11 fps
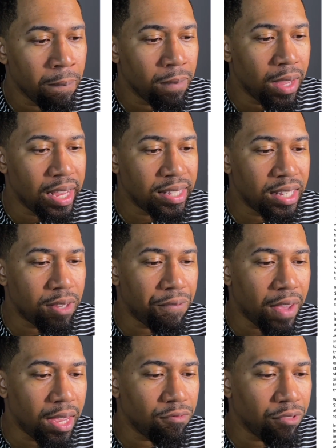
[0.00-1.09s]
Is this
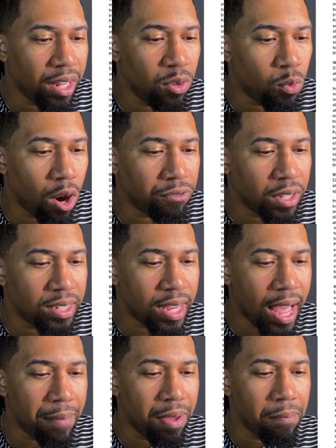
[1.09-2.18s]
event really worth the
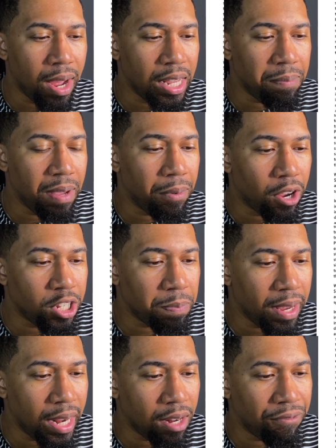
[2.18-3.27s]
time and money people are
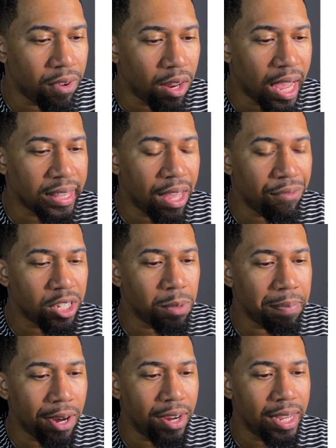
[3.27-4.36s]
spending to feel like they've
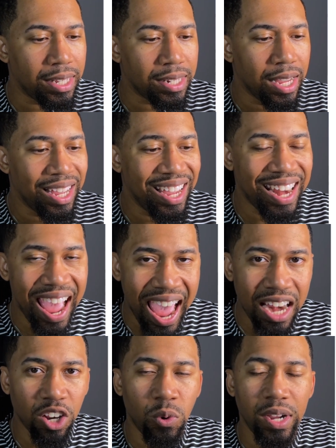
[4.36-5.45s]
experienced
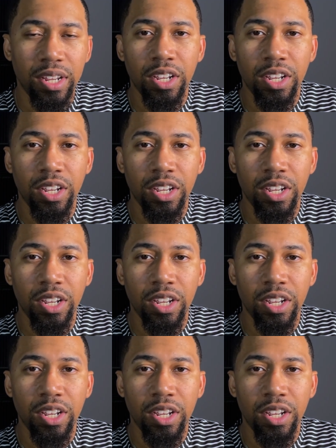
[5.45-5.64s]
inadequate